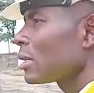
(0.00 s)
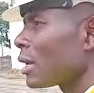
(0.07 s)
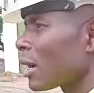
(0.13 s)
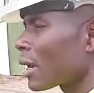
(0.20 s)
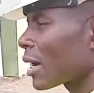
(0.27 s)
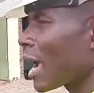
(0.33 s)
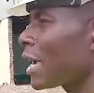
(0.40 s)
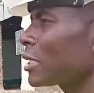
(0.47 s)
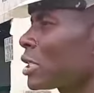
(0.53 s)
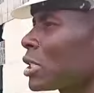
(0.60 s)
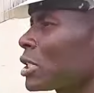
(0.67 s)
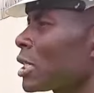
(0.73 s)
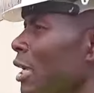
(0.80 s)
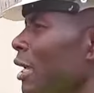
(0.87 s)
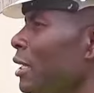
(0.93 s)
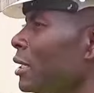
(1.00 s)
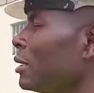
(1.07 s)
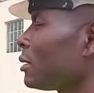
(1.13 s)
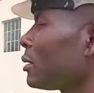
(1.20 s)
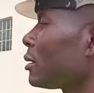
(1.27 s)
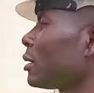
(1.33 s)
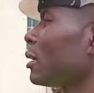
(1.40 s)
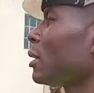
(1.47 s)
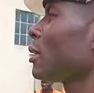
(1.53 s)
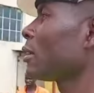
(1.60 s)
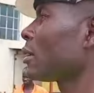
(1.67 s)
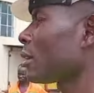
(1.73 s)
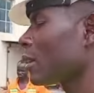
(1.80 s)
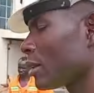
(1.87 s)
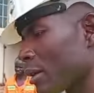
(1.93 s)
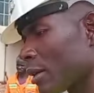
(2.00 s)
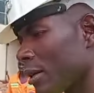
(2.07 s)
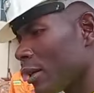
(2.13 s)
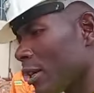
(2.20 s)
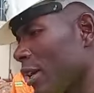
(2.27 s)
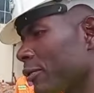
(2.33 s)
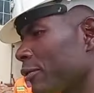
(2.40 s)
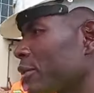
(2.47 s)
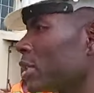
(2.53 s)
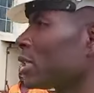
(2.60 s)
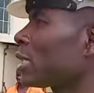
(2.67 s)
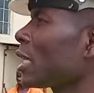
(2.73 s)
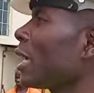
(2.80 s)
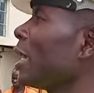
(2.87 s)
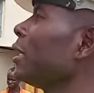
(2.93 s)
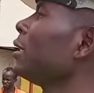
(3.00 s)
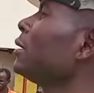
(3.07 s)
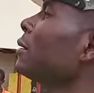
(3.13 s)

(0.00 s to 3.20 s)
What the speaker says: Right 10, left 10,